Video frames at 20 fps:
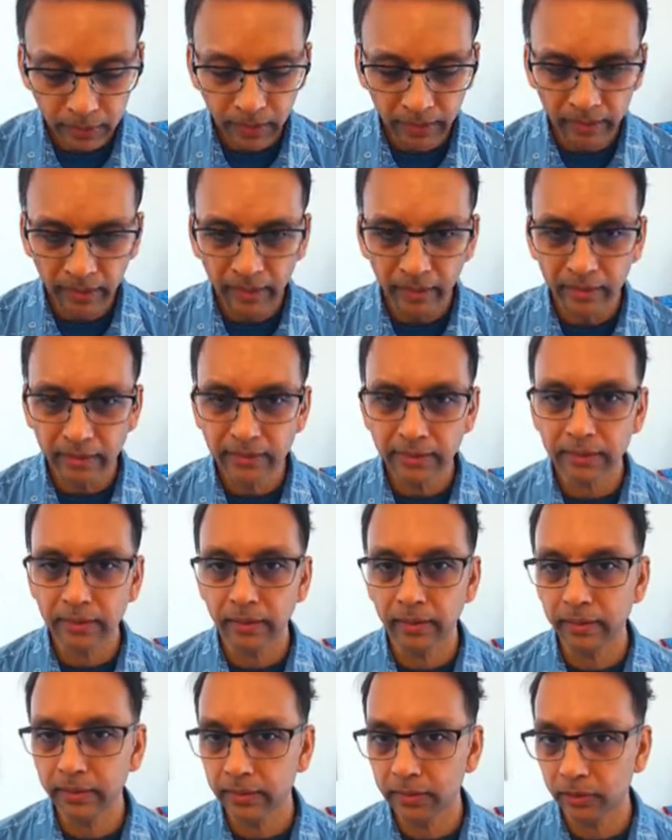I think
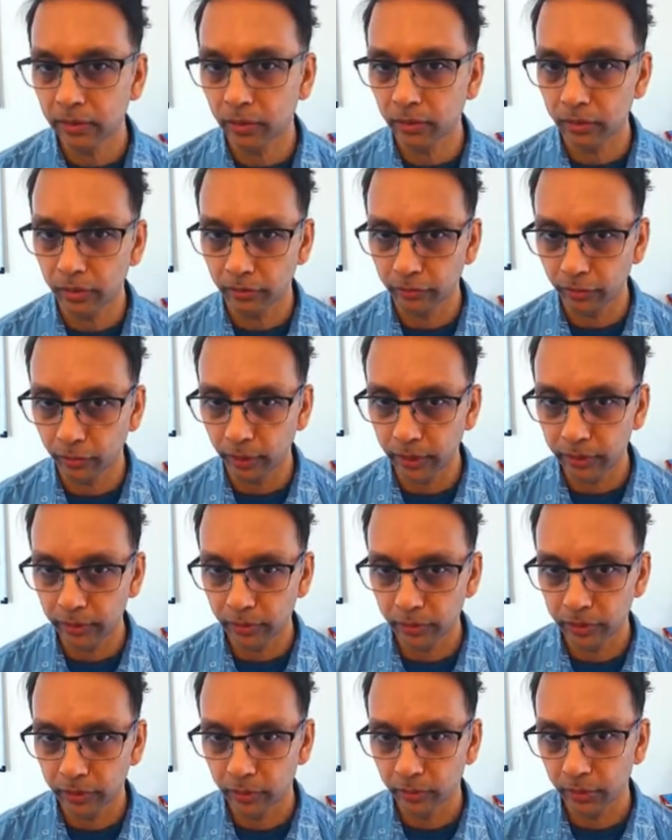this sort of
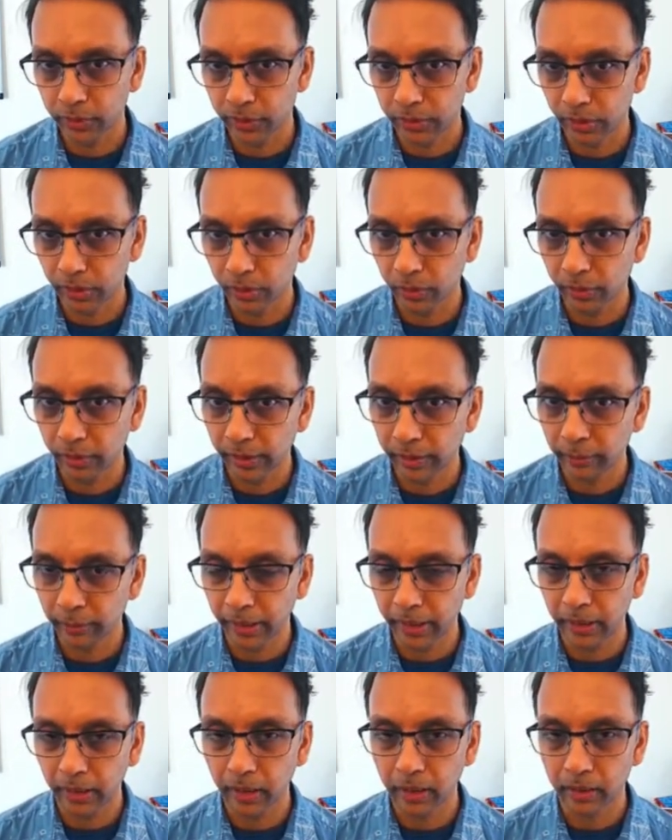questions was already
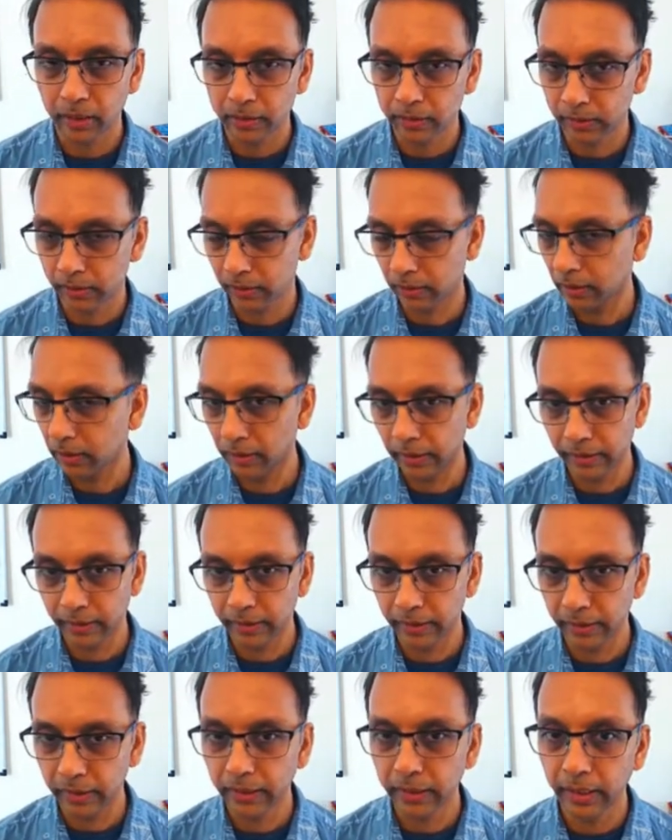being asked
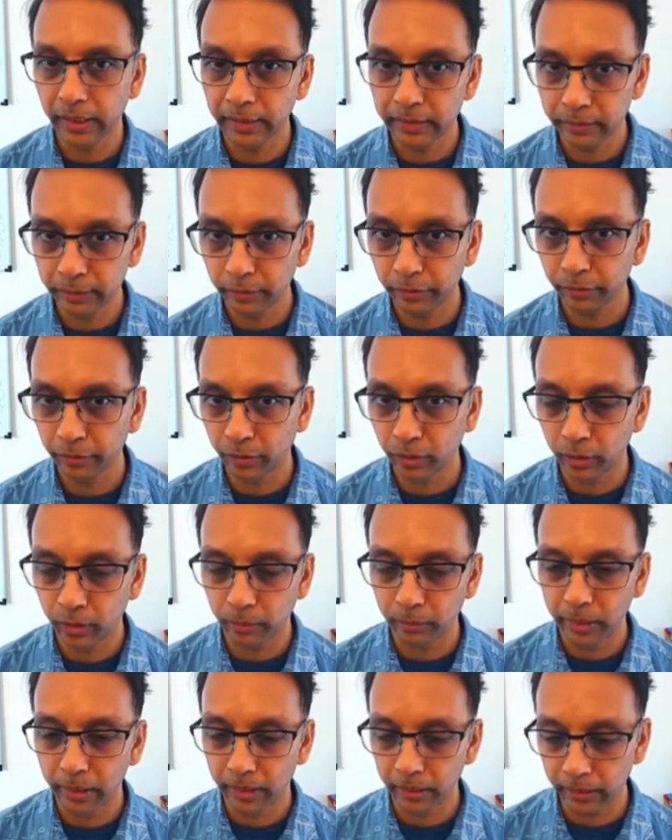like decades
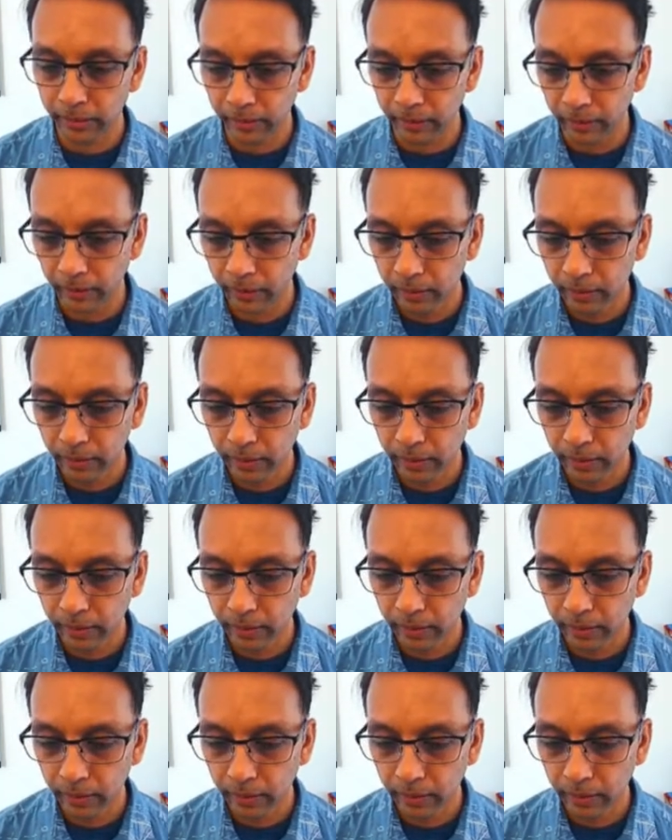before by